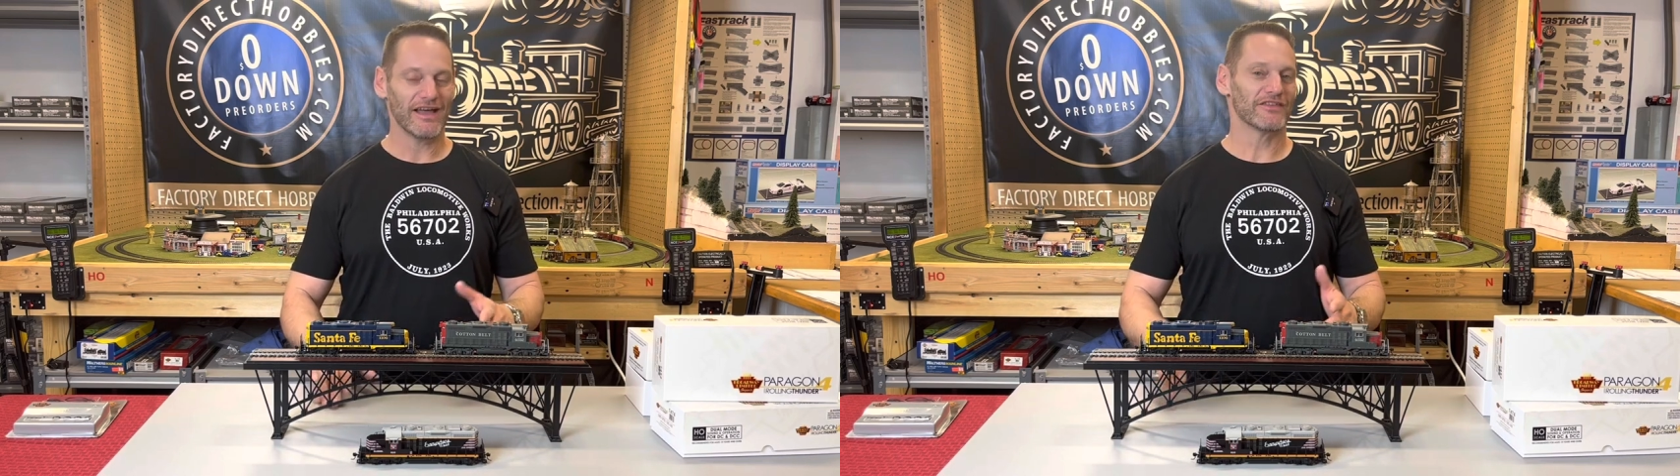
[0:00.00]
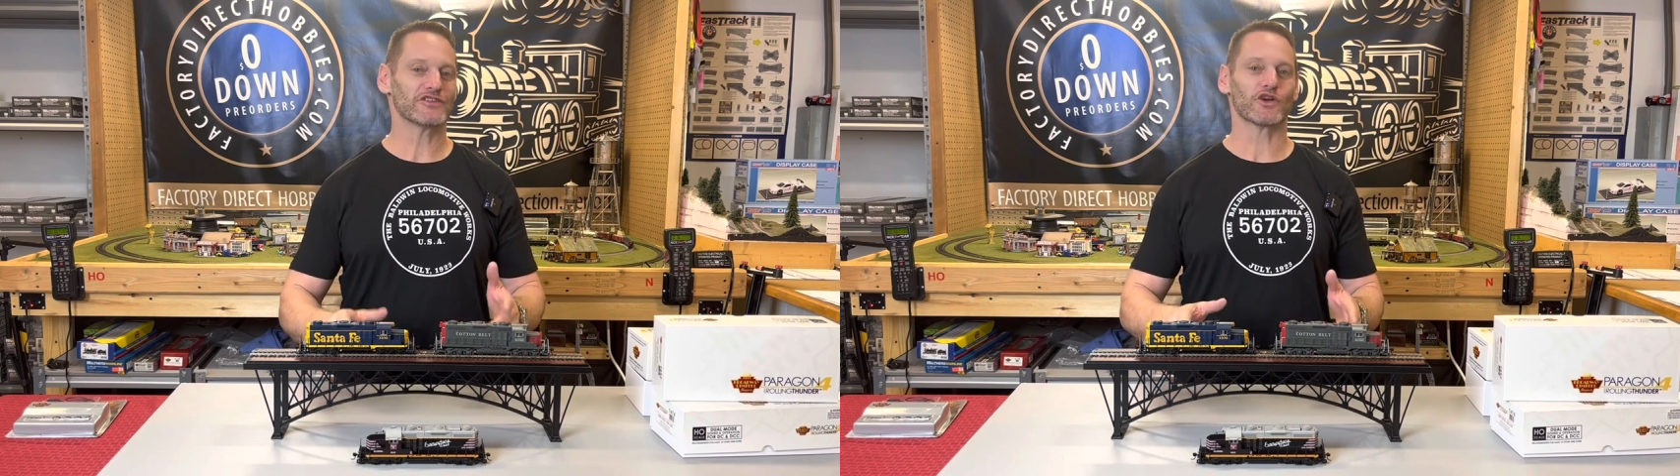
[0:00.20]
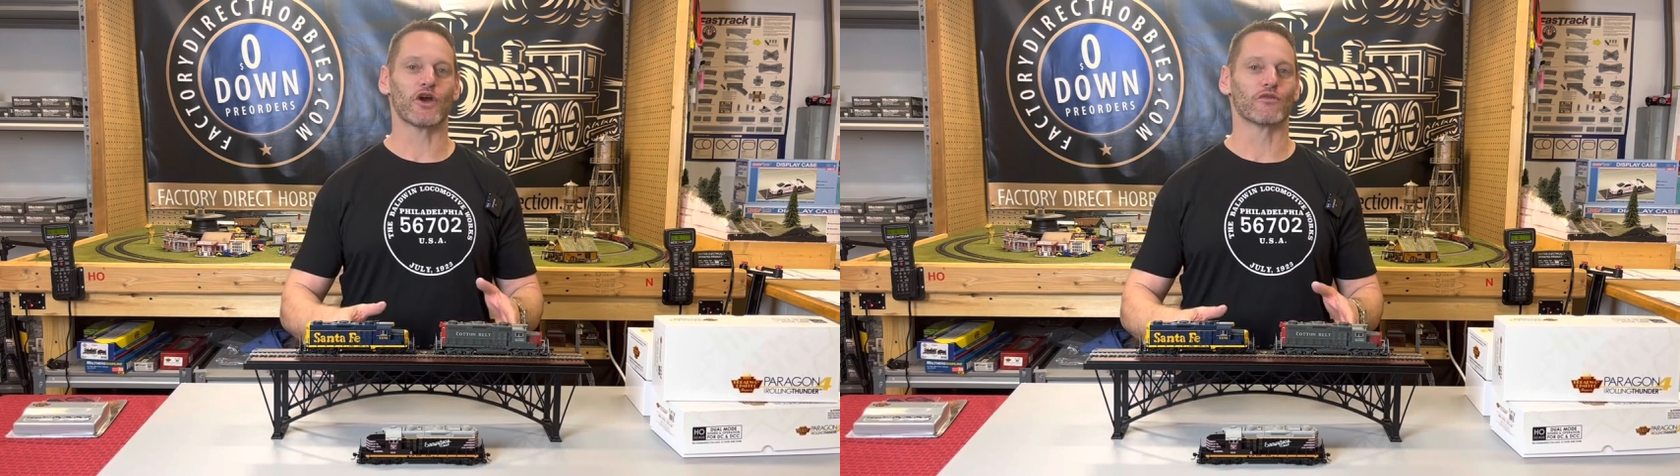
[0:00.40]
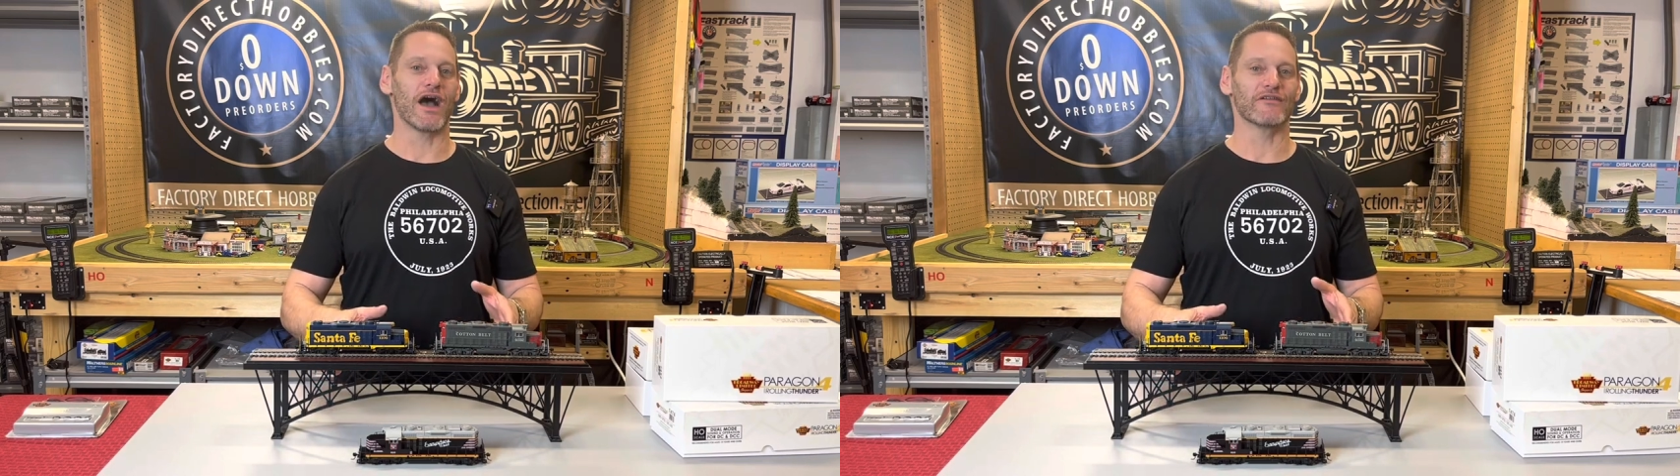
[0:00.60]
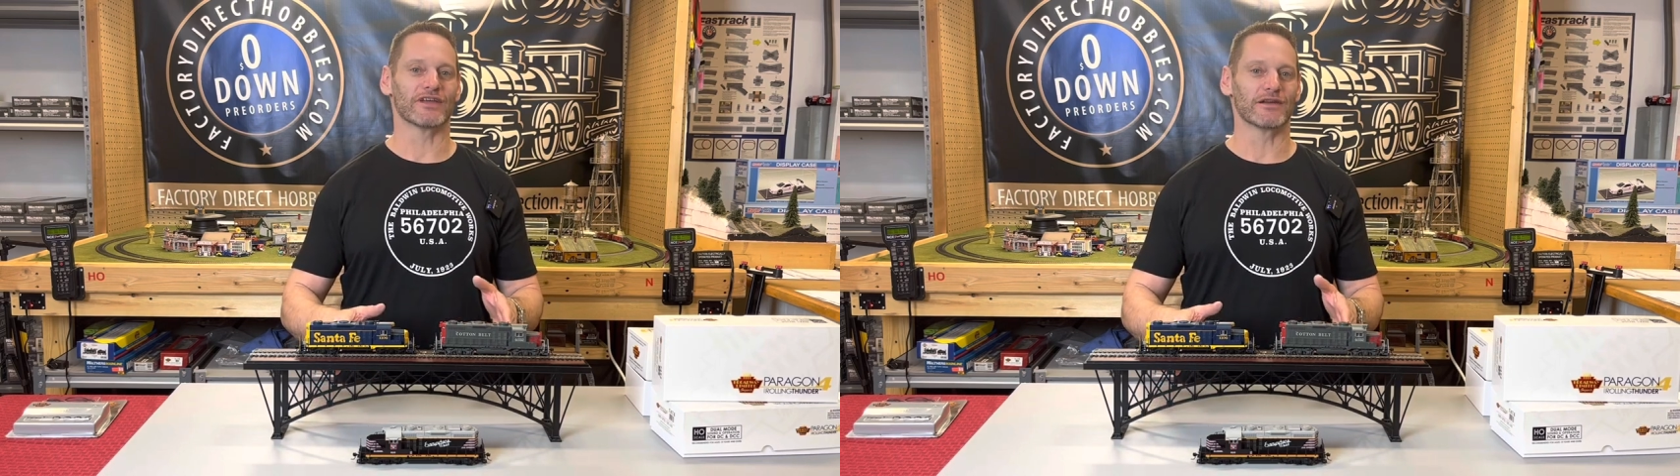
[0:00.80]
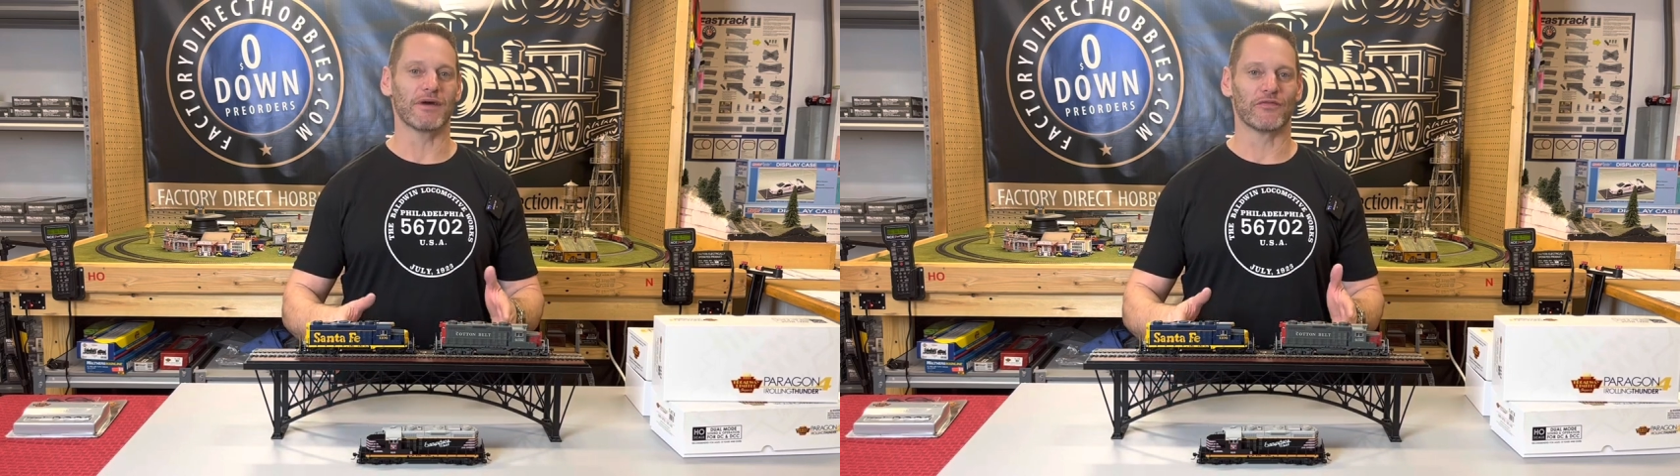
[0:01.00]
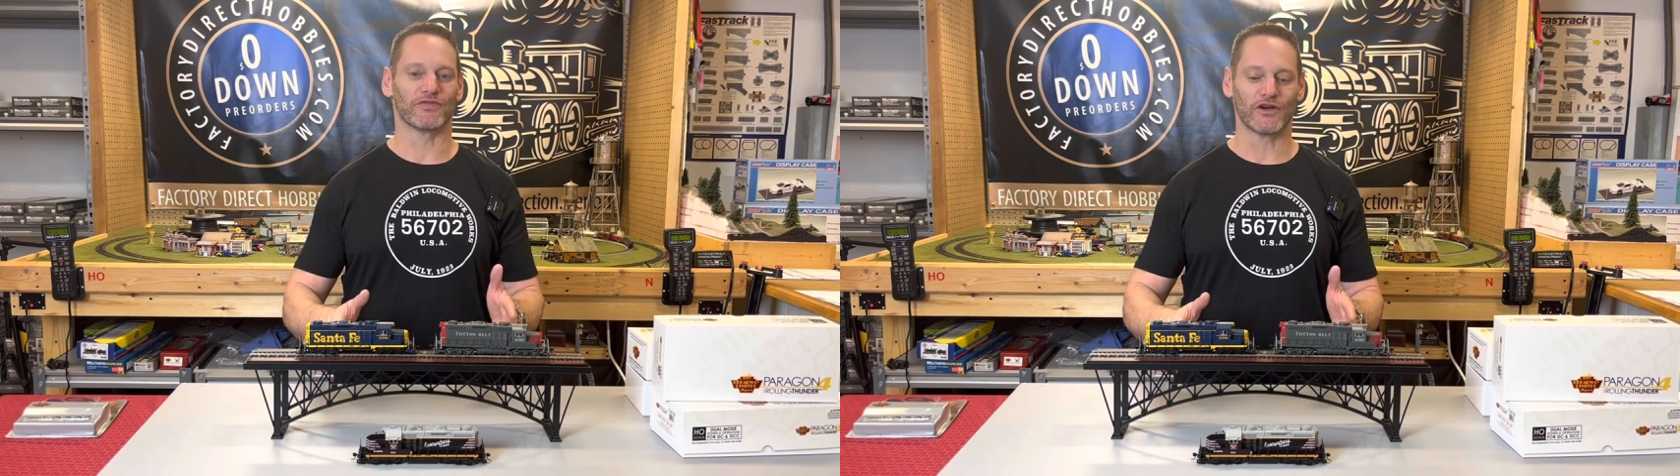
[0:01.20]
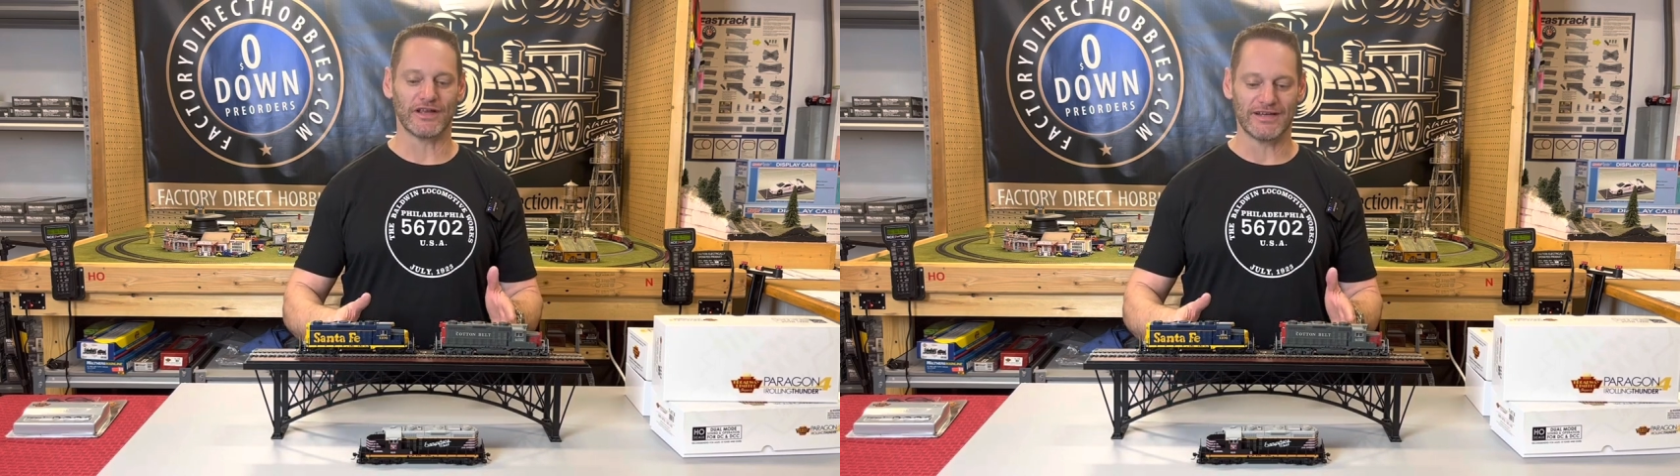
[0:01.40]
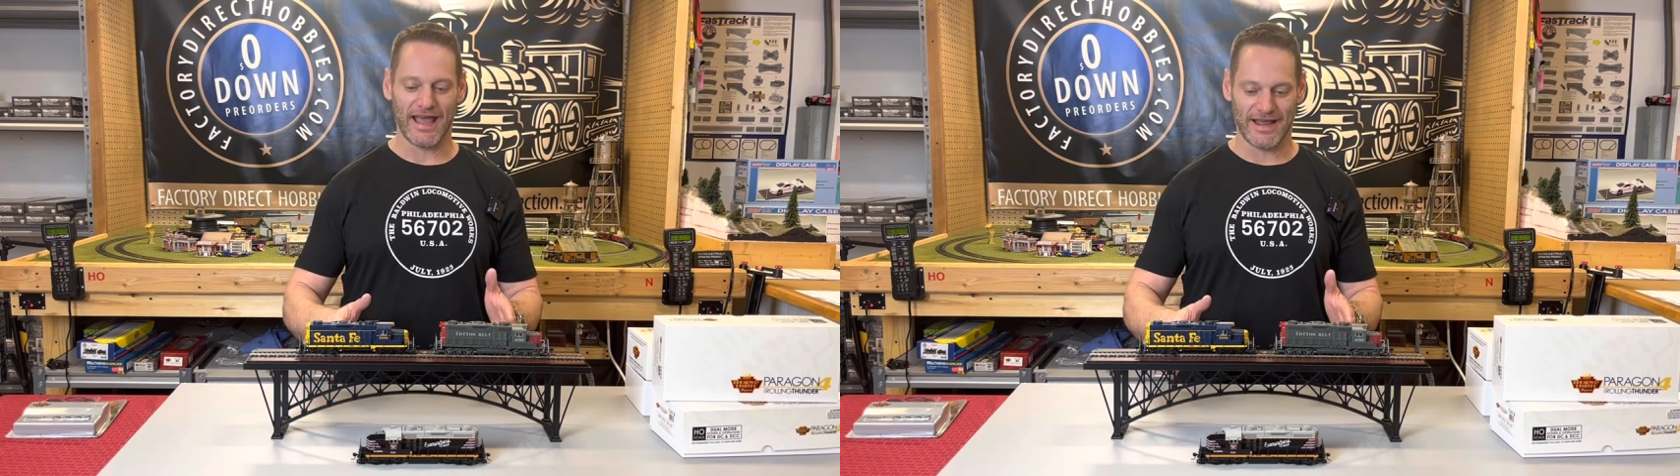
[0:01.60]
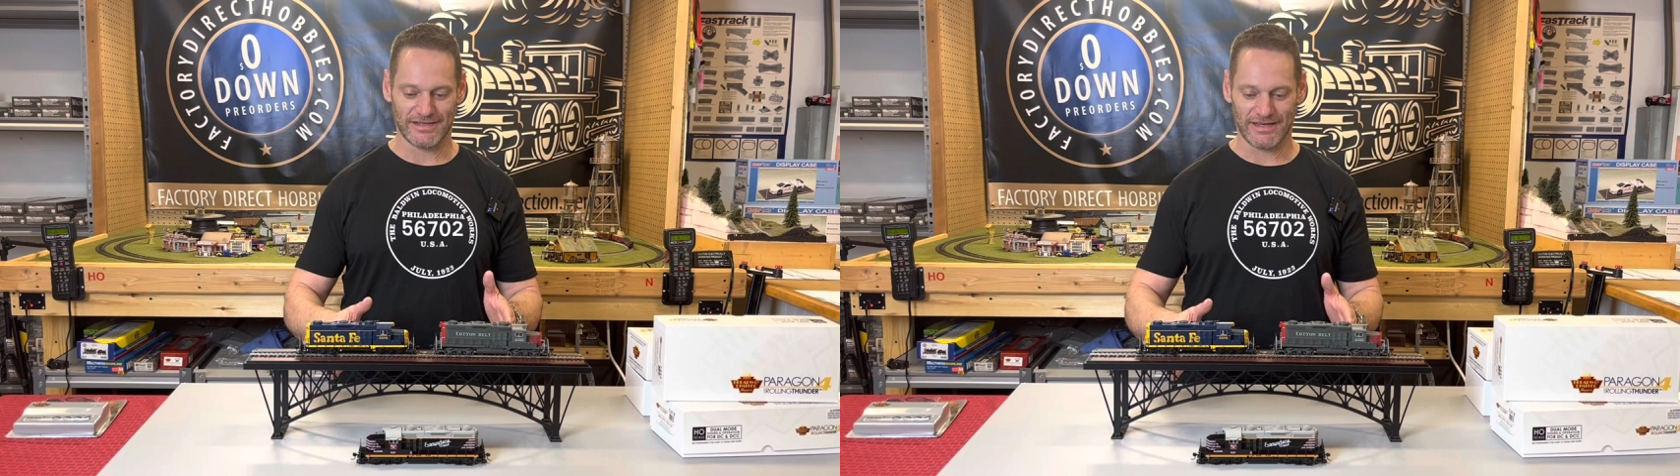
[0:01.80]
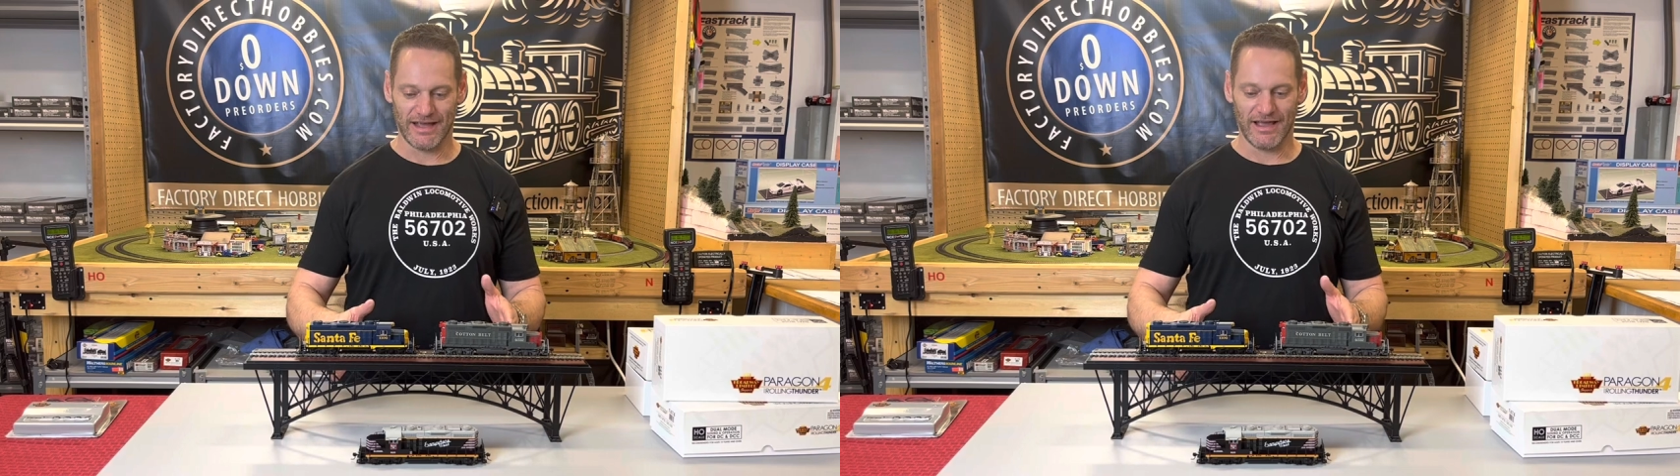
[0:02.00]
These are arriving in about 30 days.